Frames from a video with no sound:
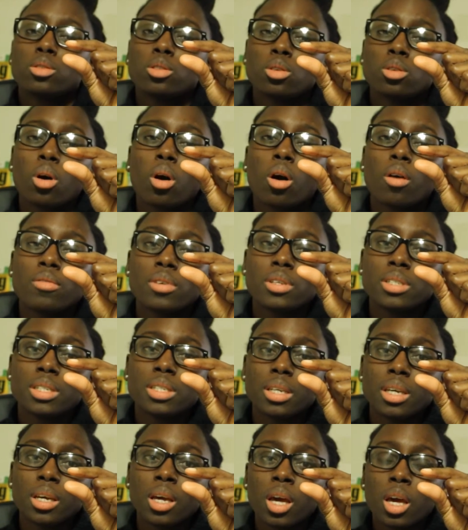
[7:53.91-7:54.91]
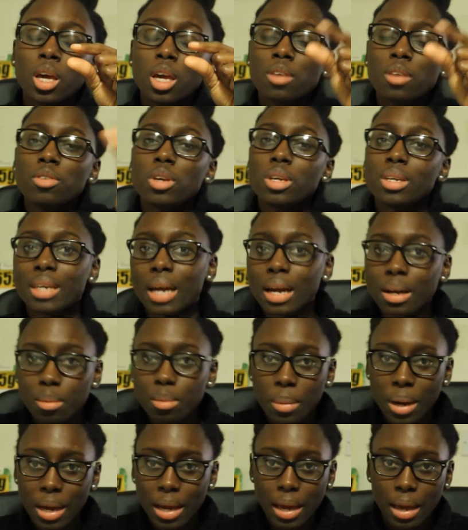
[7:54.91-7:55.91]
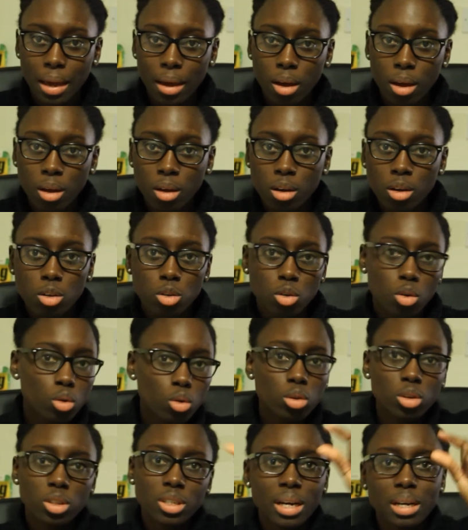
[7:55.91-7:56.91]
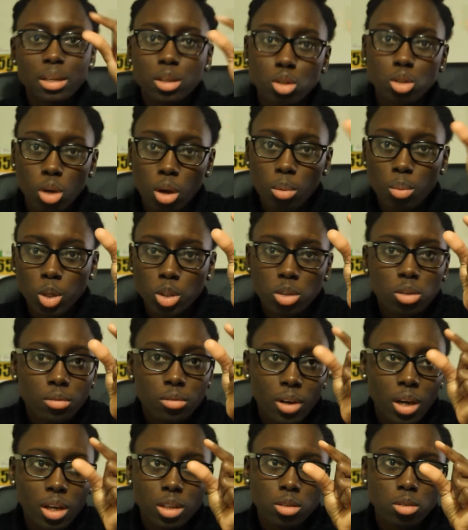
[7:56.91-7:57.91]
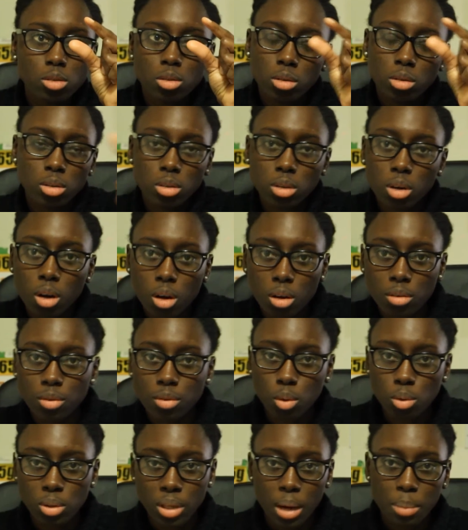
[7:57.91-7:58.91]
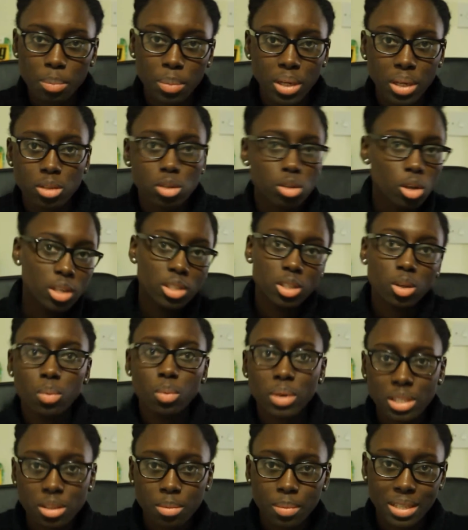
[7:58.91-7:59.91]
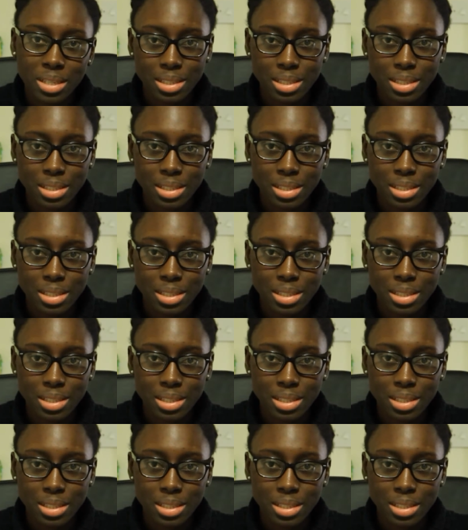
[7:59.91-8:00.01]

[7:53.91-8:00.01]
So obviously if you yank my hair, you're going to yank so much of it, and you're not going to cut off all that bit, so it's a waste of my